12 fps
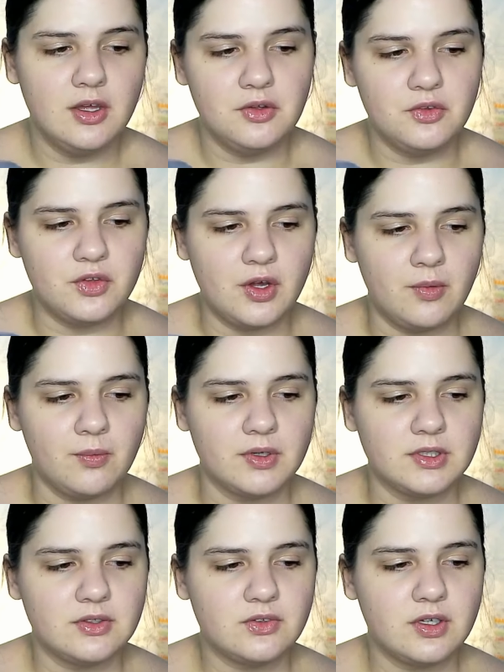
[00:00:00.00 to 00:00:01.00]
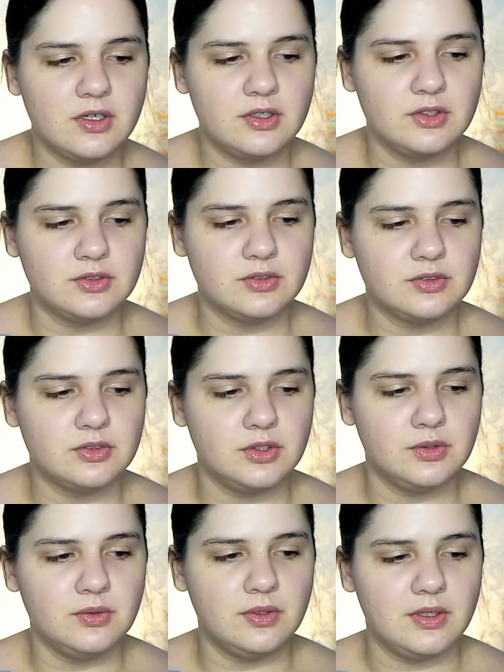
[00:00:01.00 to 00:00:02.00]
So we're just gonna
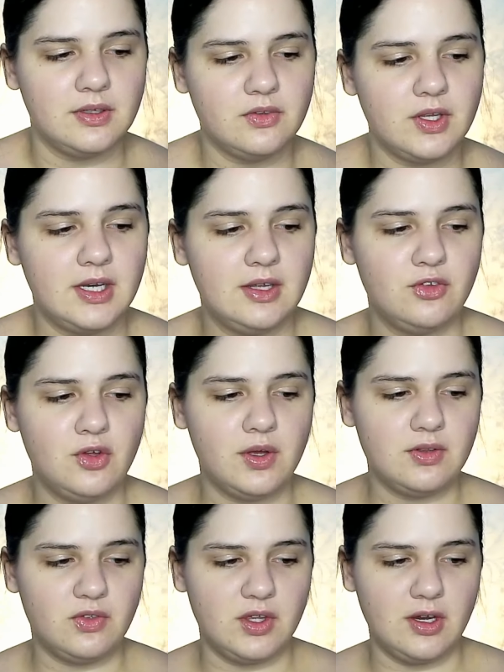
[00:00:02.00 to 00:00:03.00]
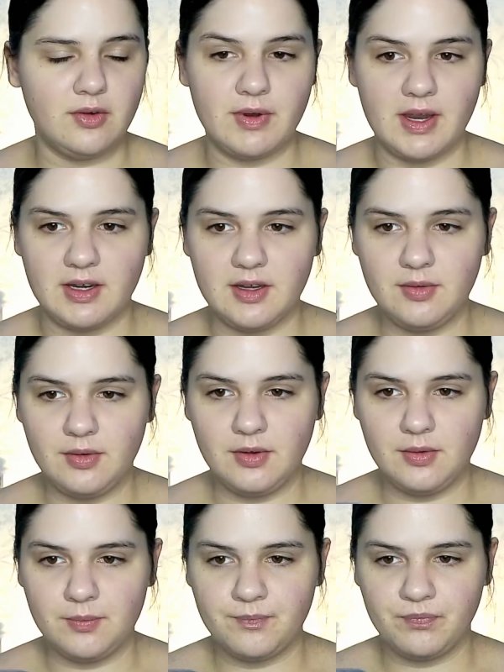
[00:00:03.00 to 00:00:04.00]
do this. And as you can see already,
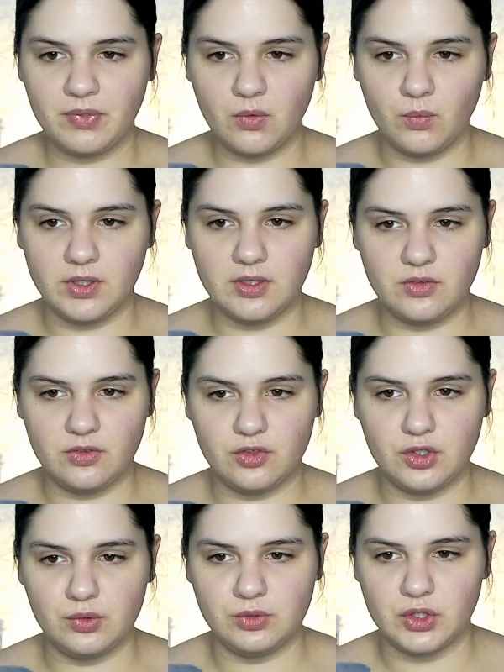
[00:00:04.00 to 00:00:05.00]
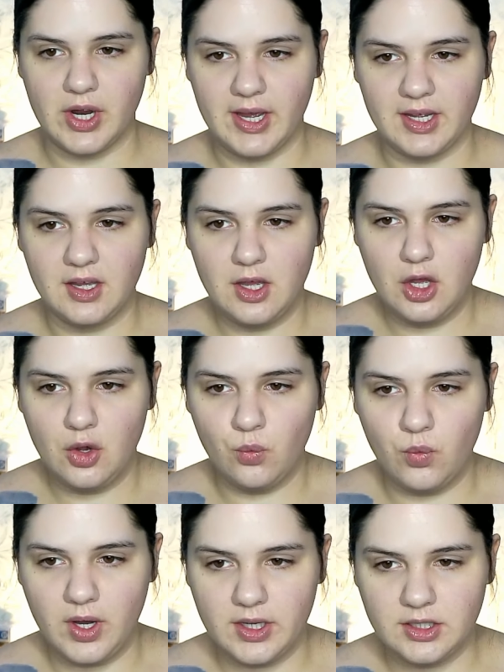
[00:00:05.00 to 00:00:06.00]
when this is too dry,
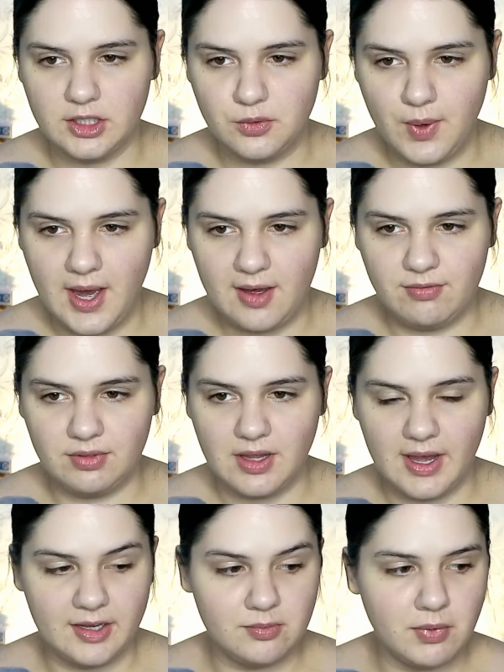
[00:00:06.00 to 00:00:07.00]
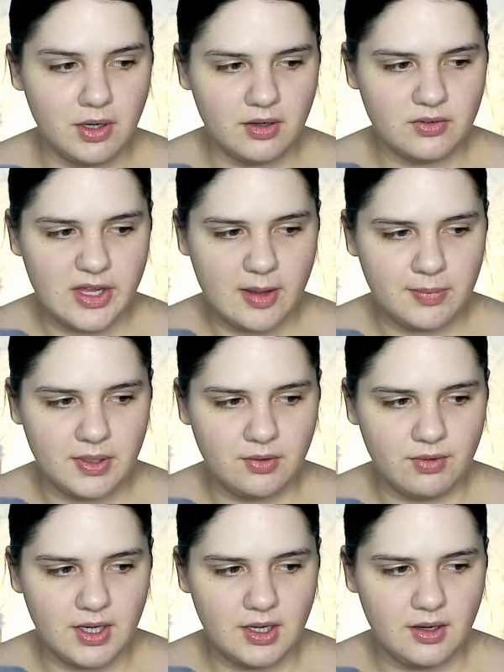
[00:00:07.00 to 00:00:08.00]
one, you have line marks happening
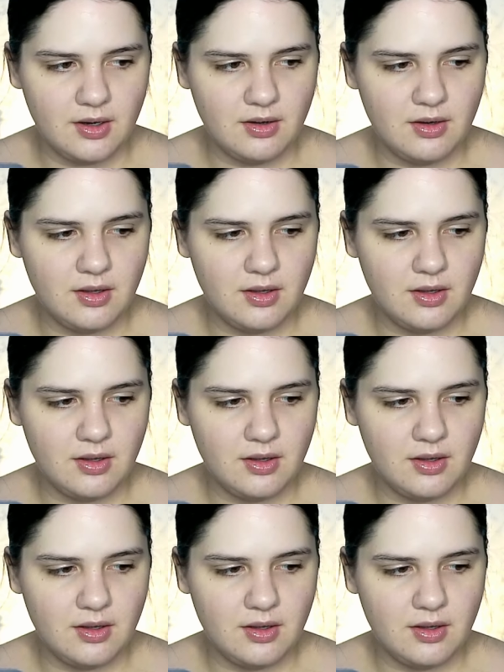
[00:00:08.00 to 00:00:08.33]
right here,